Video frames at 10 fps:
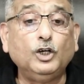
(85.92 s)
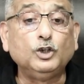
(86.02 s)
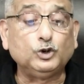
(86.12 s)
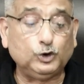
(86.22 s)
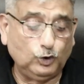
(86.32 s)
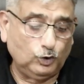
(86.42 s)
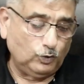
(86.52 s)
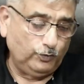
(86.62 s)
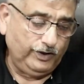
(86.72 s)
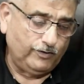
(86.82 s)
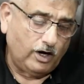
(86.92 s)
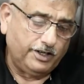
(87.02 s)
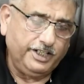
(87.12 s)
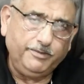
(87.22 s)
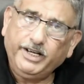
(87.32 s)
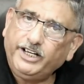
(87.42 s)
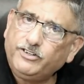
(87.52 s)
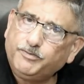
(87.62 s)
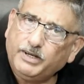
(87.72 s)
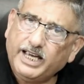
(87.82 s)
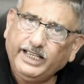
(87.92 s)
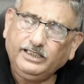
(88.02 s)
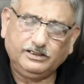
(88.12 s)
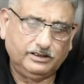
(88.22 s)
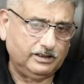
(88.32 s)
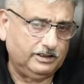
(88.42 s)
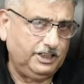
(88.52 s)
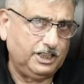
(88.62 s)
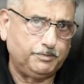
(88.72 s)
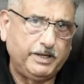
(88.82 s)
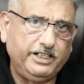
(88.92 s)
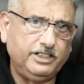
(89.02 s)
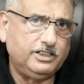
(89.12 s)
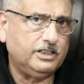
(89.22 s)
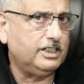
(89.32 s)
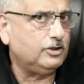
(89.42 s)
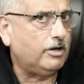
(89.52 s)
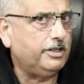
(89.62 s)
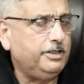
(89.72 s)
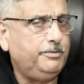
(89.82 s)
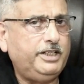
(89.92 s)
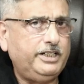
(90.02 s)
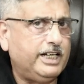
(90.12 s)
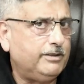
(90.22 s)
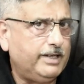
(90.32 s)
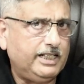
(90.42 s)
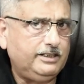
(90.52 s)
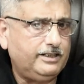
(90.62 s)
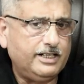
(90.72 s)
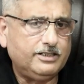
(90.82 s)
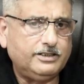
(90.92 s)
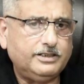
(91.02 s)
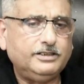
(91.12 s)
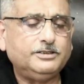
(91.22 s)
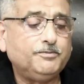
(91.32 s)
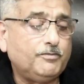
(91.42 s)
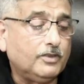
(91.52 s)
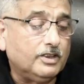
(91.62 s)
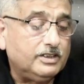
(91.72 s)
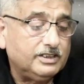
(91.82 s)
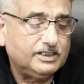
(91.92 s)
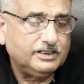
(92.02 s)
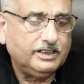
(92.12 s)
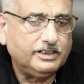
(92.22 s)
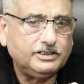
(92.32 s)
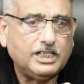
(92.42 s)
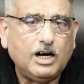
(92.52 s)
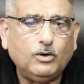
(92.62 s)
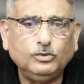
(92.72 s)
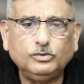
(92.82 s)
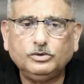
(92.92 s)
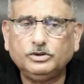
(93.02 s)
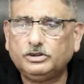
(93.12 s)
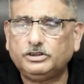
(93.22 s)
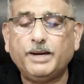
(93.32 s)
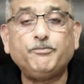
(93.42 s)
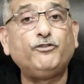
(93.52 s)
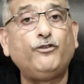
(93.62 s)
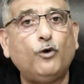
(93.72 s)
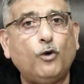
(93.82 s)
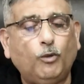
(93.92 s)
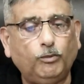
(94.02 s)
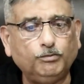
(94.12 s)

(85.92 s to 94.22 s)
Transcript: So we've already made replies, the expenditure has already been done by the residents. This is his now step 4.